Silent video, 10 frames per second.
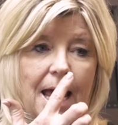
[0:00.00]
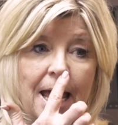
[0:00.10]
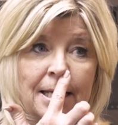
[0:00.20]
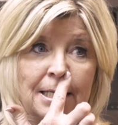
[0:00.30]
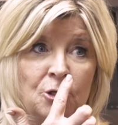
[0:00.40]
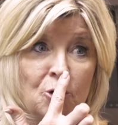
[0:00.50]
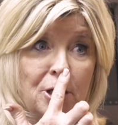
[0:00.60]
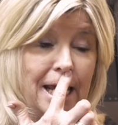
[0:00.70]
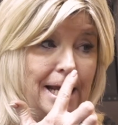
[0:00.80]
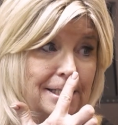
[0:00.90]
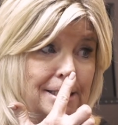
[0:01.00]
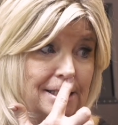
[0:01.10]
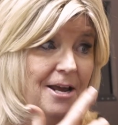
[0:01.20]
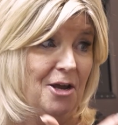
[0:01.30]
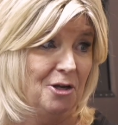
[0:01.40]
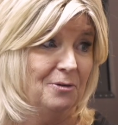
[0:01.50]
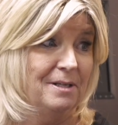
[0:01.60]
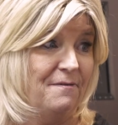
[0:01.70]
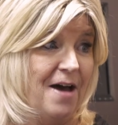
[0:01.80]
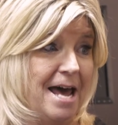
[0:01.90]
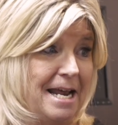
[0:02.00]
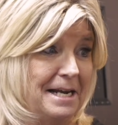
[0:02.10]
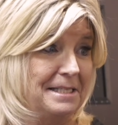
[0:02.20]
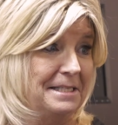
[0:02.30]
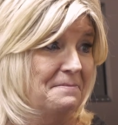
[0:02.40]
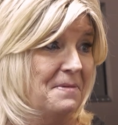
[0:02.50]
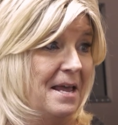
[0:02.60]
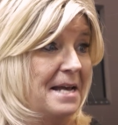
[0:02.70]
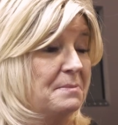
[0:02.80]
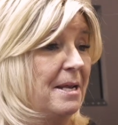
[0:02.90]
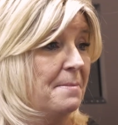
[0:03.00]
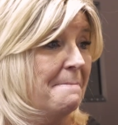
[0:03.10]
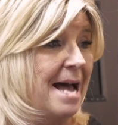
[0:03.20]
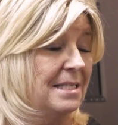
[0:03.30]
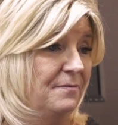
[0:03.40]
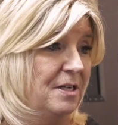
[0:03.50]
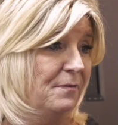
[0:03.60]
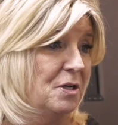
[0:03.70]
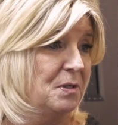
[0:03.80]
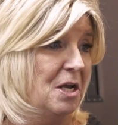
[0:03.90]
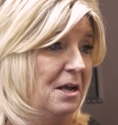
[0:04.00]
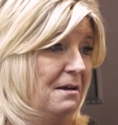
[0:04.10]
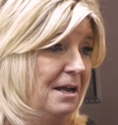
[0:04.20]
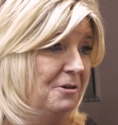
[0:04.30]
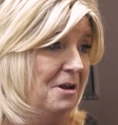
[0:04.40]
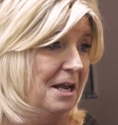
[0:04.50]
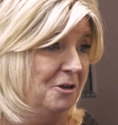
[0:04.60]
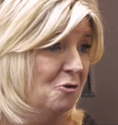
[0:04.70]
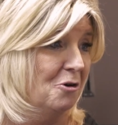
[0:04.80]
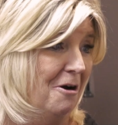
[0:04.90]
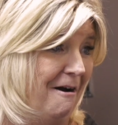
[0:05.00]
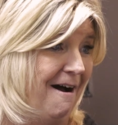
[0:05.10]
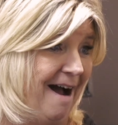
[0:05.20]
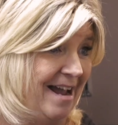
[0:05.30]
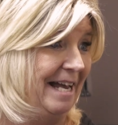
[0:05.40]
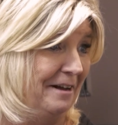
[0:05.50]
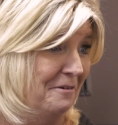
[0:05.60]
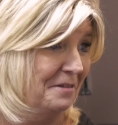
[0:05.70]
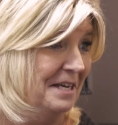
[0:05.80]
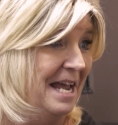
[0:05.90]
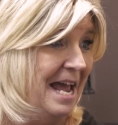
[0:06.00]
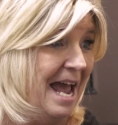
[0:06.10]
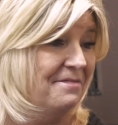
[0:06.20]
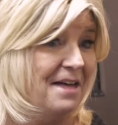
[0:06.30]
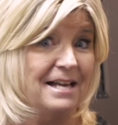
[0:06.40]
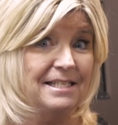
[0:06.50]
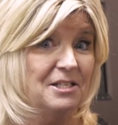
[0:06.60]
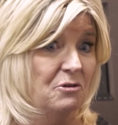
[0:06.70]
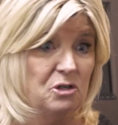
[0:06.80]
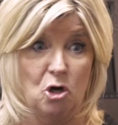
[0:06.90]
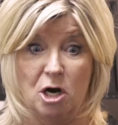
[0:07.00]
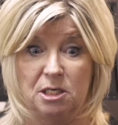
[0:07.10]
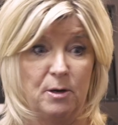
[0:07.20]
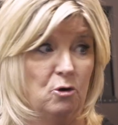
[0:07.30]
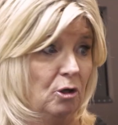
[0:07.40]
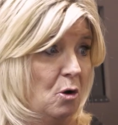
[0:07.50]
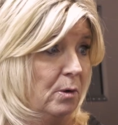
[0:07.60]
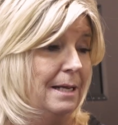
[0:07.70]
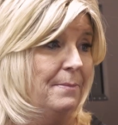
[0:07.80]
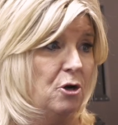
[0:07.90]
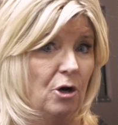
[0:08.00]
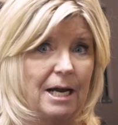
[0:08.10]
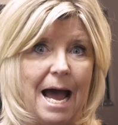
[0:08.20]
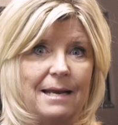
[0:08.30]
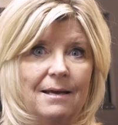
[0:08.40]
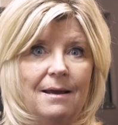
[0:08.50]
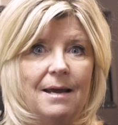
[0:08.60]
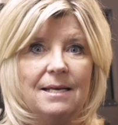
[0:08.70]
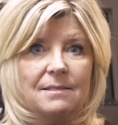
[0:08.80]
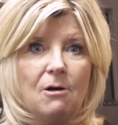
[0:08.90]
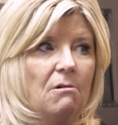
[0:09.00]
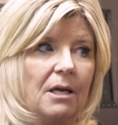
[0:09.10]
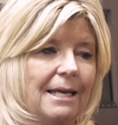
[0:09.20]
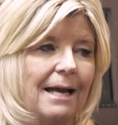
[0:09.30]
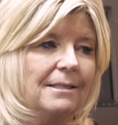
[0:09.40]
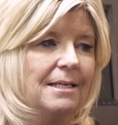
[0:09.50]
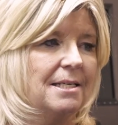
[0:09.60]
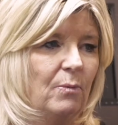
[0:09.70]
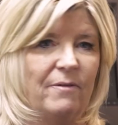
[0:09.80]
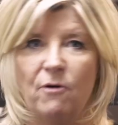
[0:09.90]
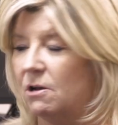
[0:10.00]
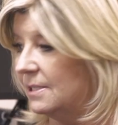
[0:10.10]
And in your case, you know, lymphatics has made a massive difference in your eye health. And thus, you talked about your lower limb and your gut. It's all connected, as we've all